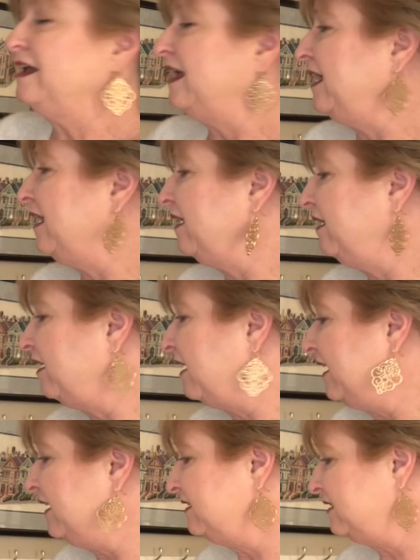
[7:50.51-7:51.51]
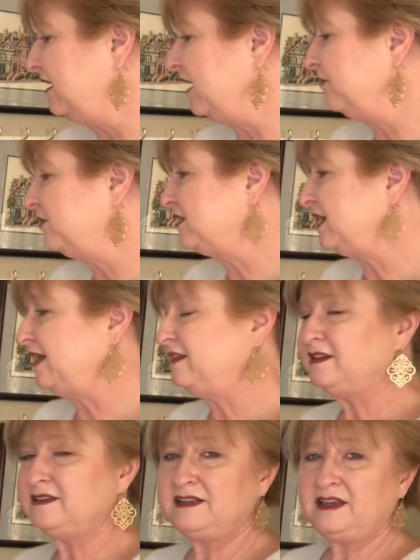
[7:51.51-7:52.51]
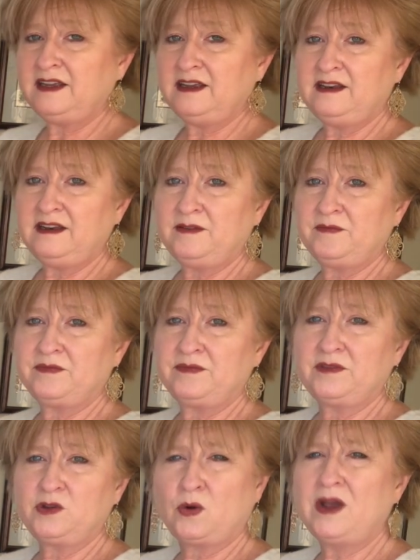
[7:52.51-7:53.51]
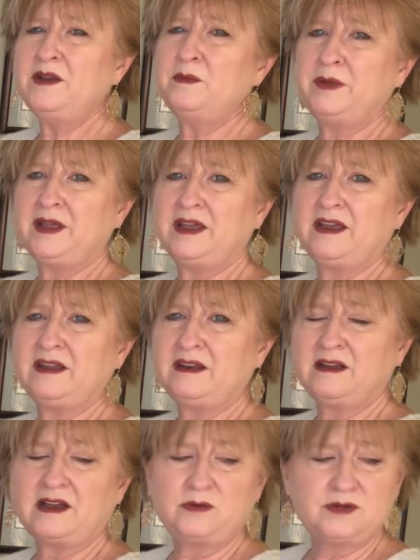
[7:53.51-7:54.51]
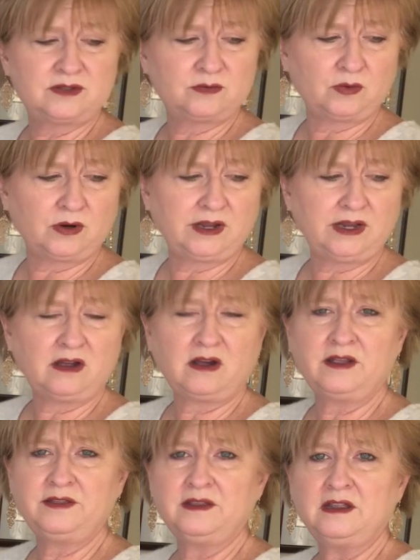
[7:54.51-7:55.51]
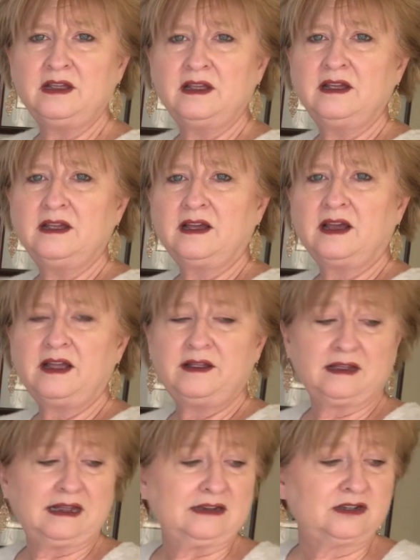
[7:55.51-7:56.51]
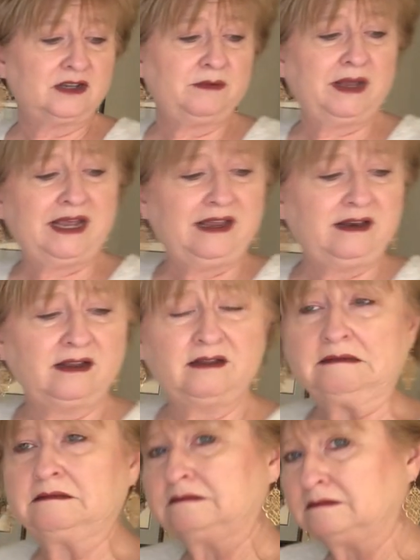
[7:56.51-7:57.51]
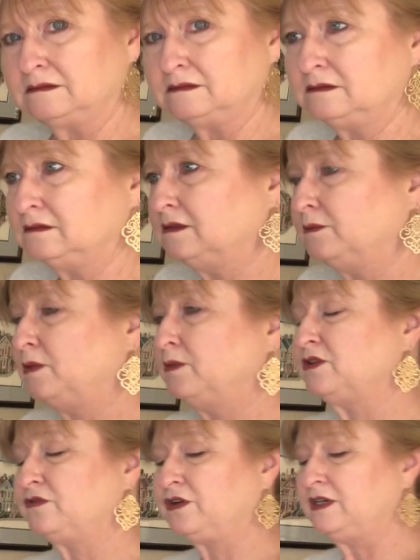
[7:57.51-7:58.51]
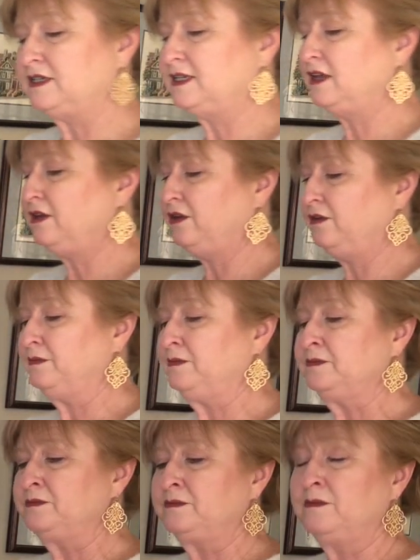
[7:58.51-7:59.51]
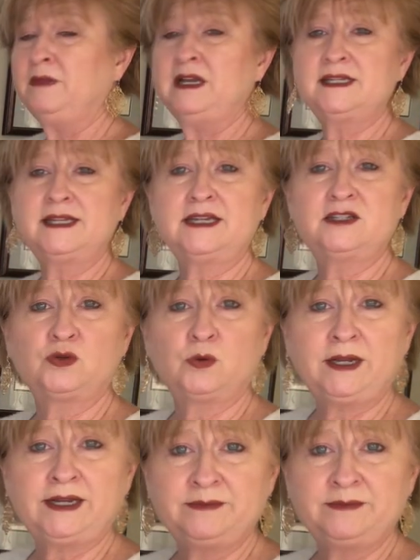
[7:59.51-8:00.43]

And I did have to take this in quite a bit. I was working on, I actually made, I'm almost afraid to tell you, I made a size 20.